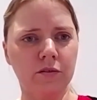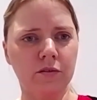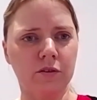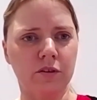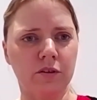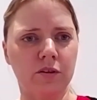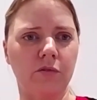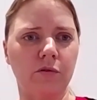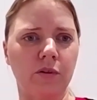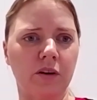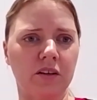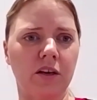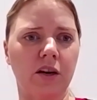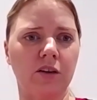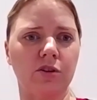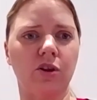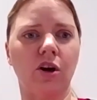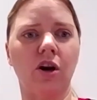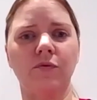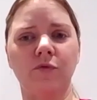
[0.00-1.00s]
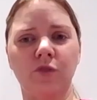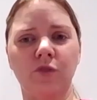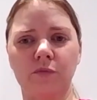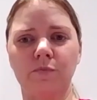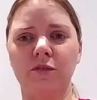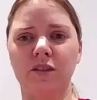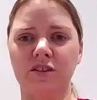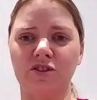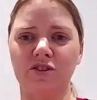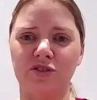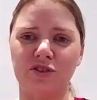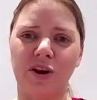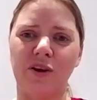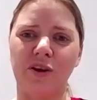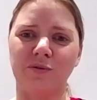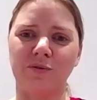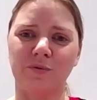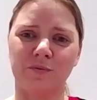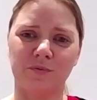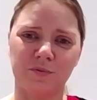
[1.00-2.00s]
you know a, a, lot of companies
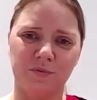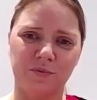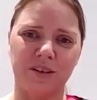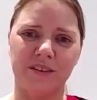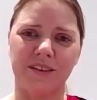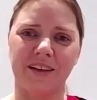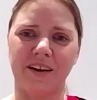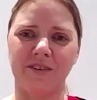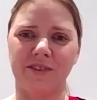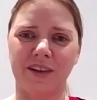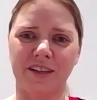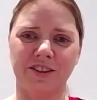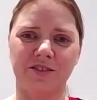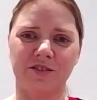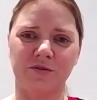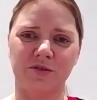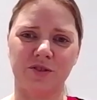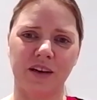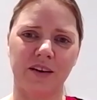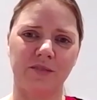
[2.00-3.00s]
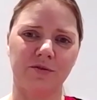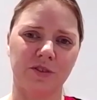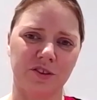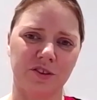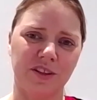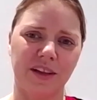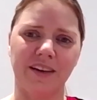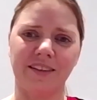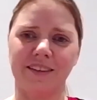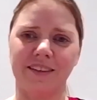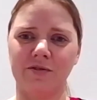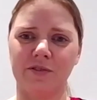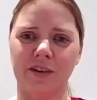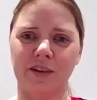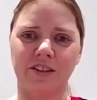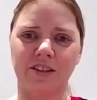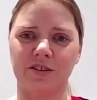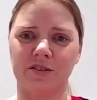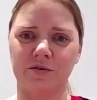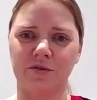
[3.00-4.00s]
know the direction of travel you know that
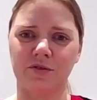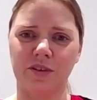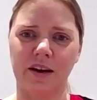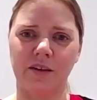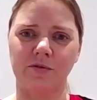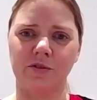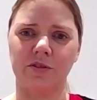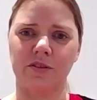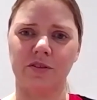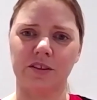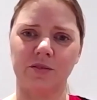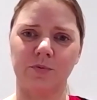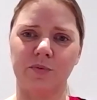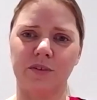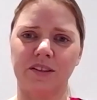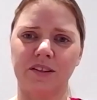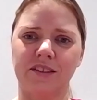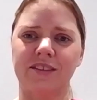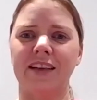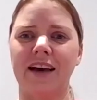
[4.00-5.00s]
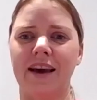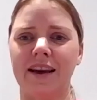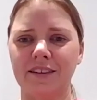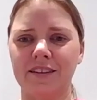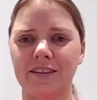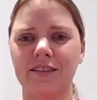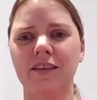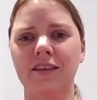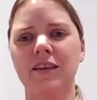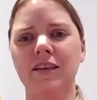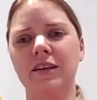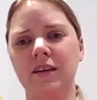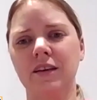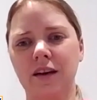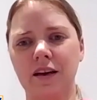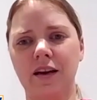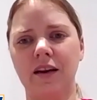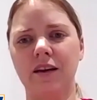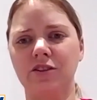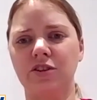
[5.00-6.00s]
direction of travel has been set
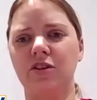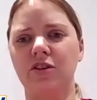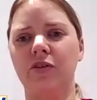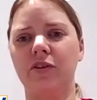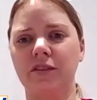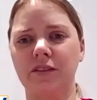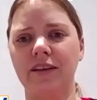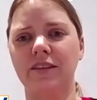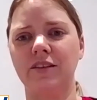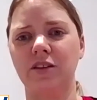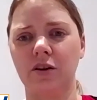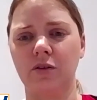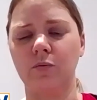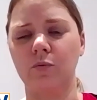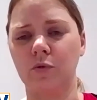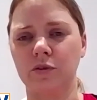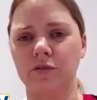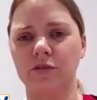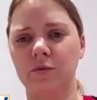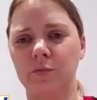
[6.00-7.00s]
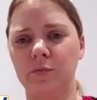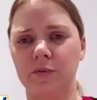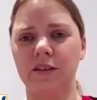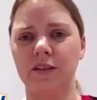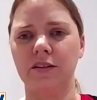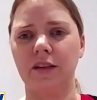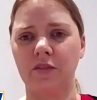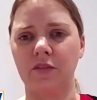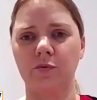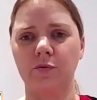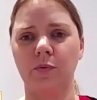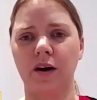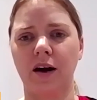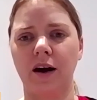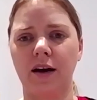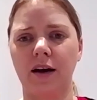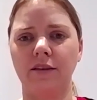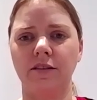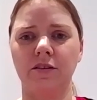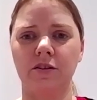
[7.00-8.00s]
uh, and you know and they don't want to be left
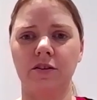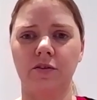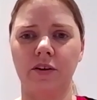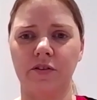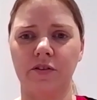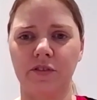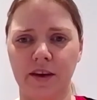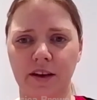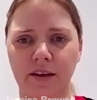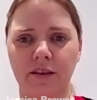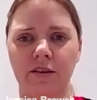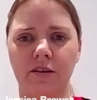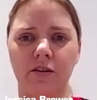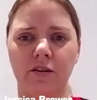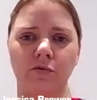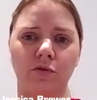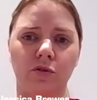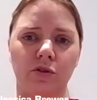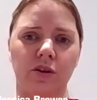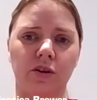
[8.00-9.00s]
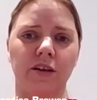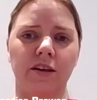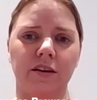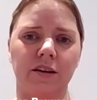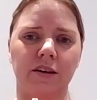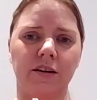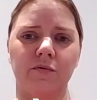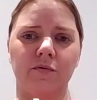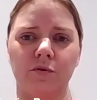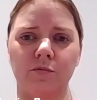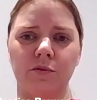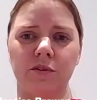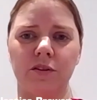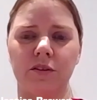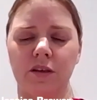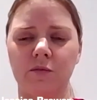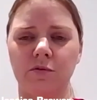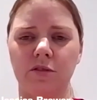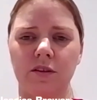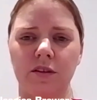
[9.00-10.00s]
behind so i think you know looking at it from
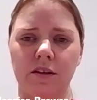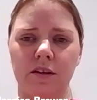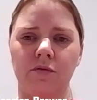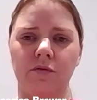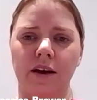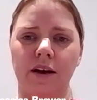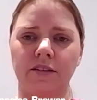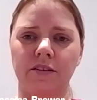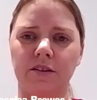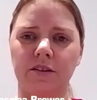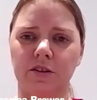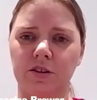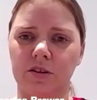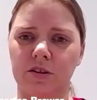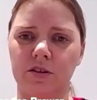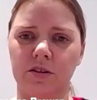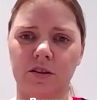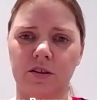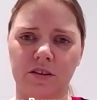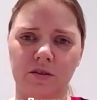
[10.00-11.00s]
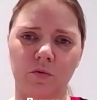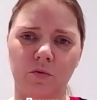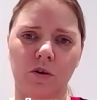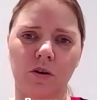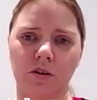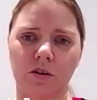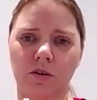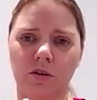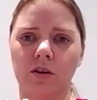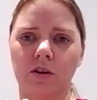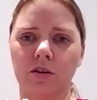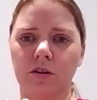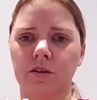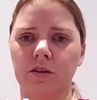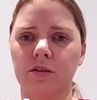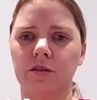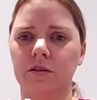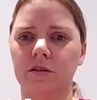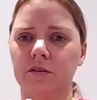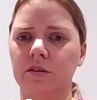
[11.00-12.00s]
terms of the advantages is what a lot of
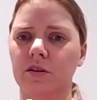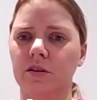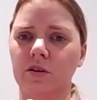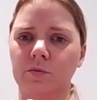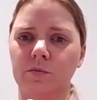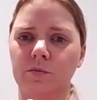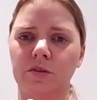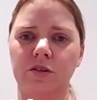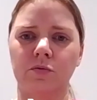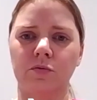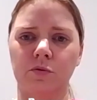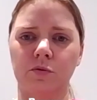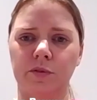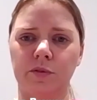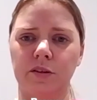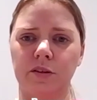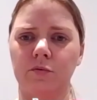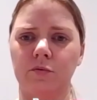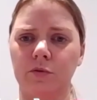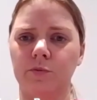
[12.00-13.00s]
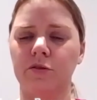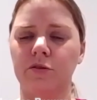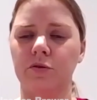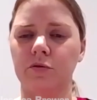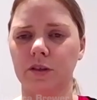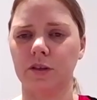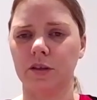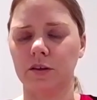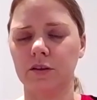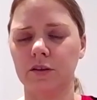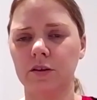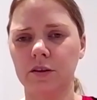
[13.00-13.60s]
the, the, the companies will be will be doing